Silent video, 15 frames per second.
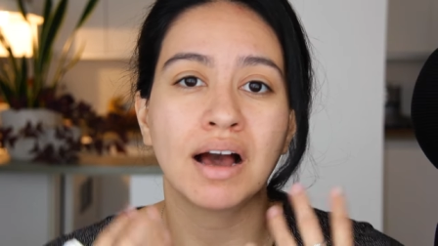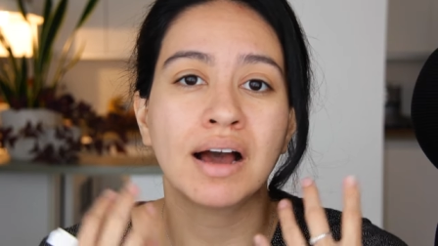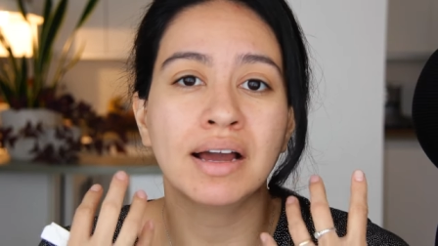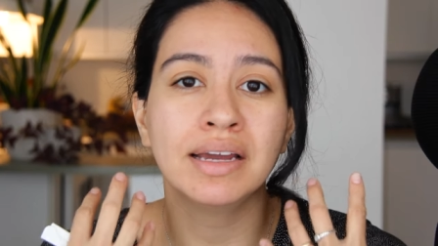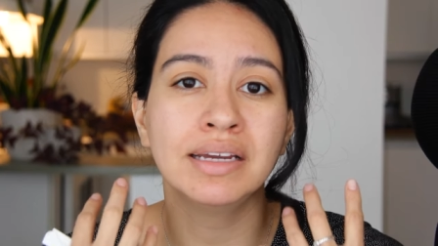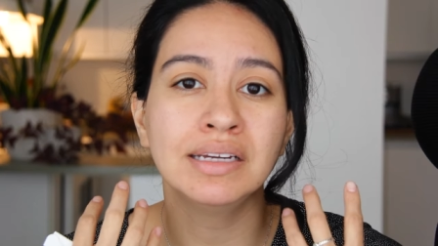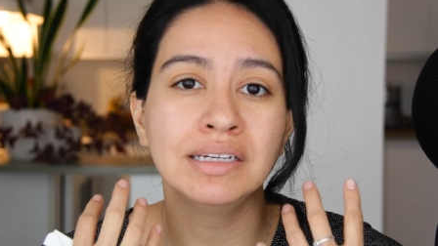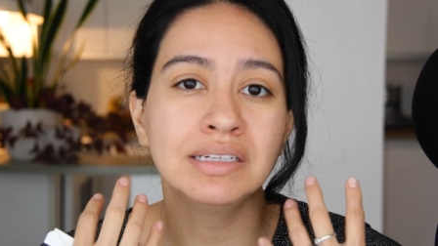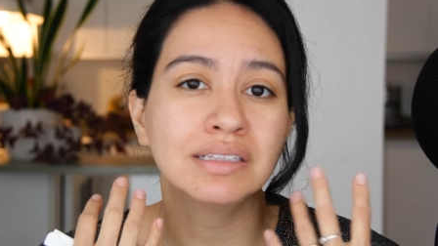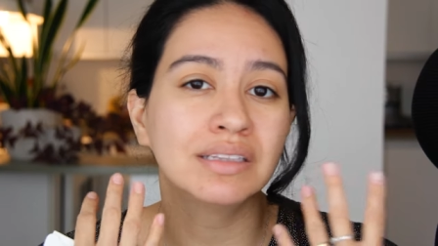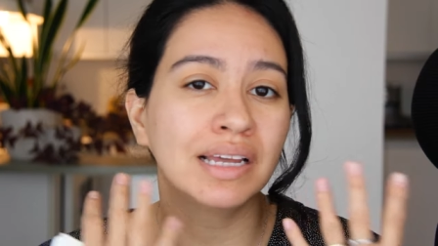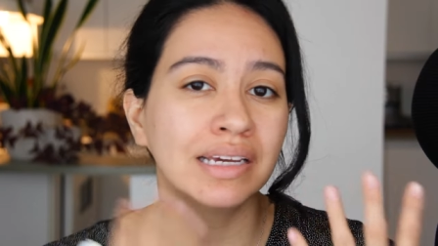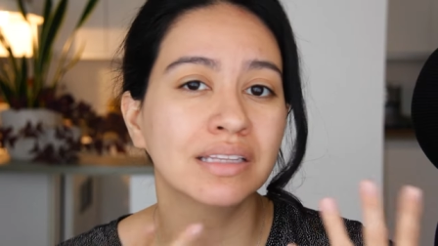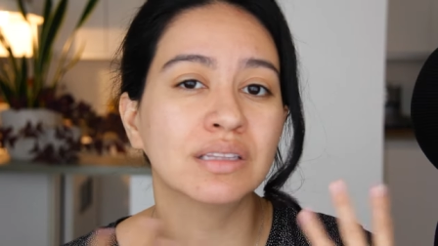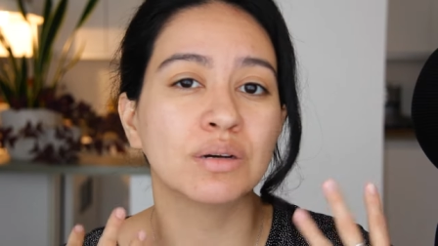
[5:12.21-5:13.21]
I
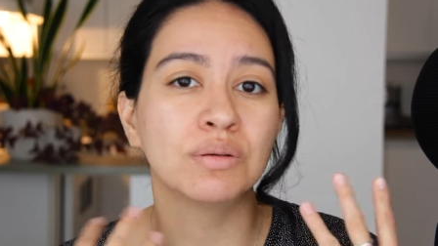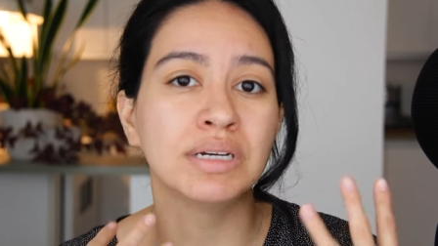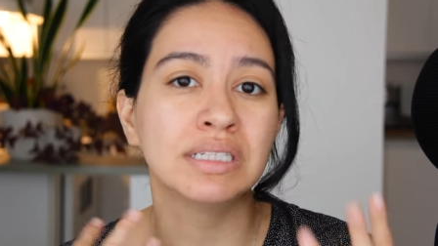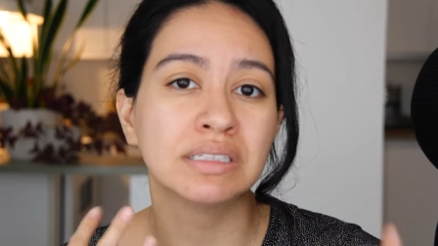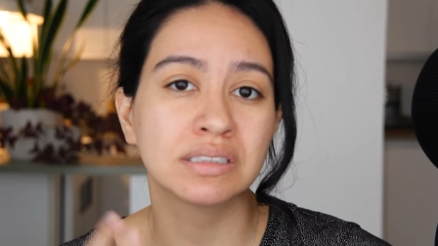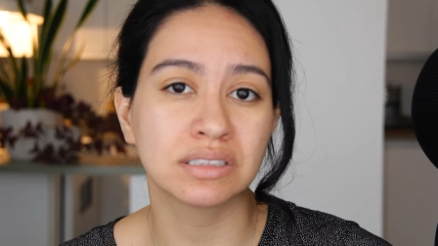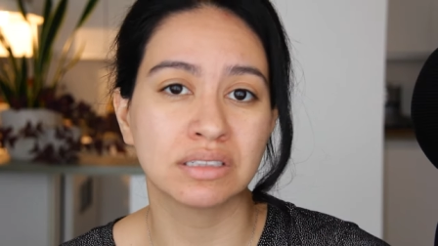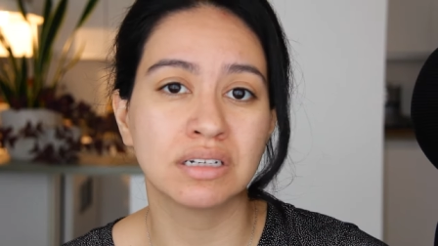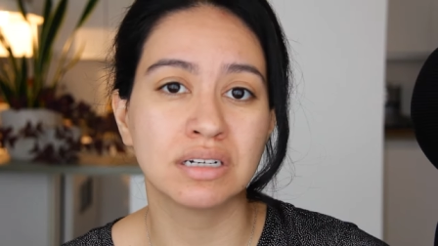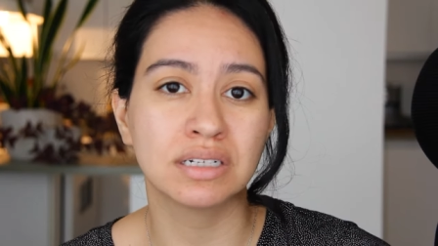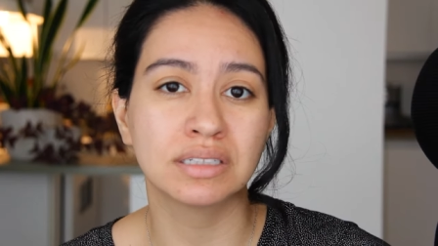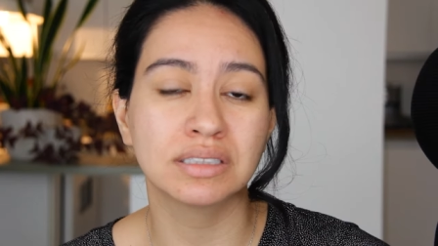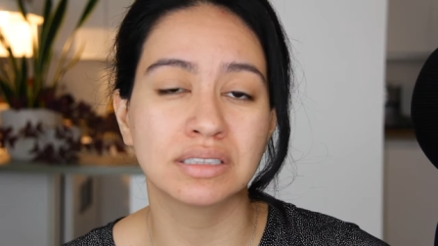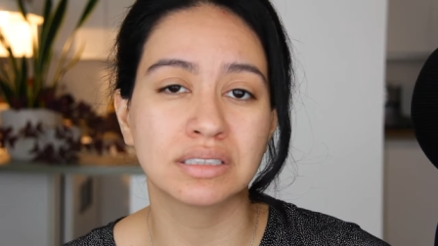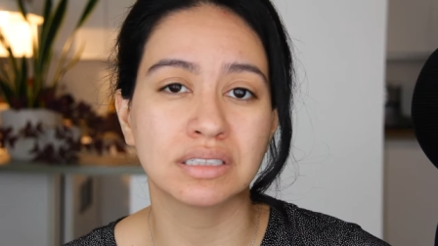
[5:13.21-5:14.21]
like the way this
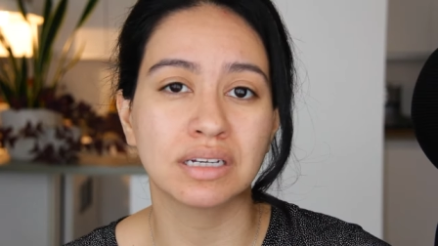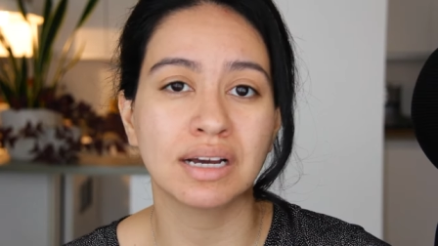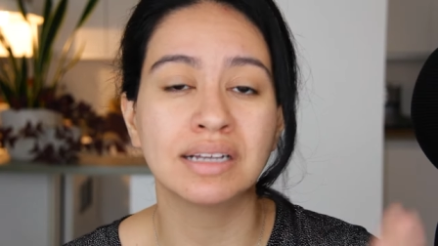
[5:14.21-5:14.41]
looks.